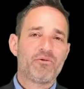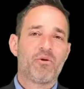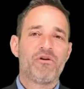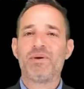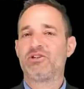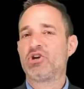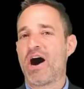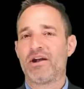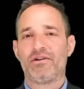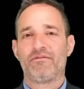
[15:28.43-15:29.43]
Think what we've been
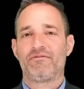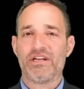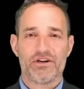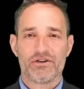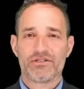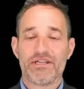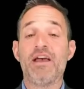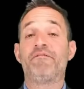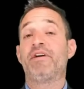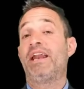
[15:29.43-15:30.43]
taught for years.
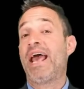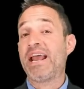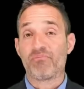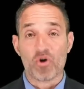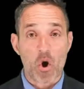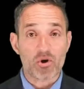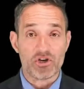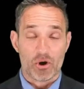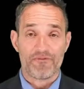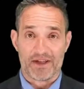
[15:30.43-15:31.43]
If it ain't
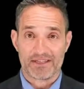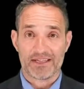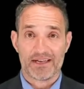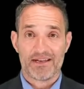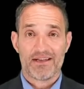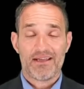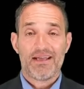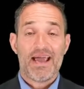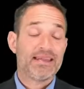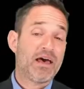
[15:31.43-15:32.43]
broke, don't fix it.
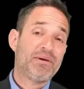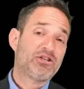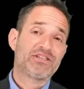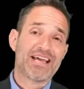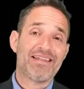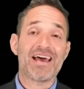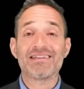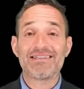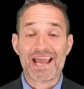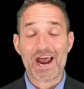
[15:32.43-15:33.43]
And let me just say,
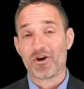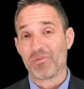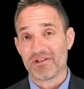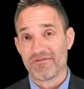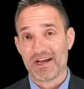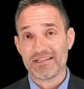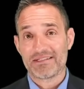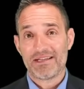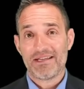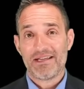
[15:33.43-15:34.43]
that is terrible
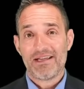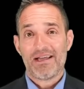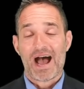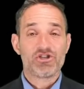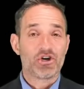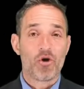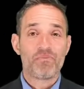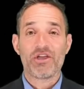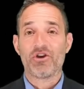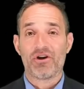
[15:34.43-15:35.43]
advice. I sure
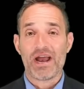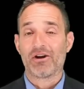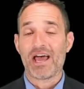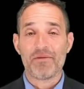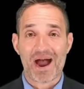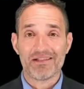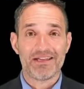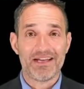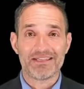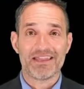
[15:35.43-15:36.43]
hope that your airline
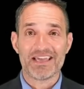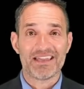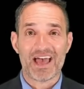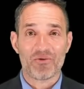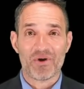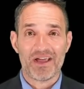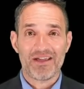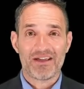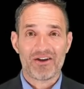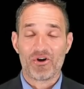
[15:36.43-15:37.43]
pilot isn't thinking that
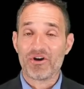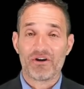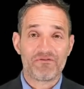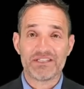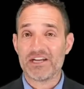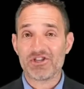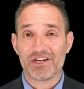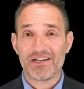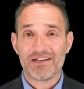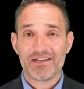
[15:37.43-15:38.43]
way, or your
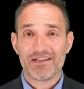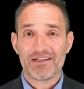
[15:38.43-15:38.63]
physician.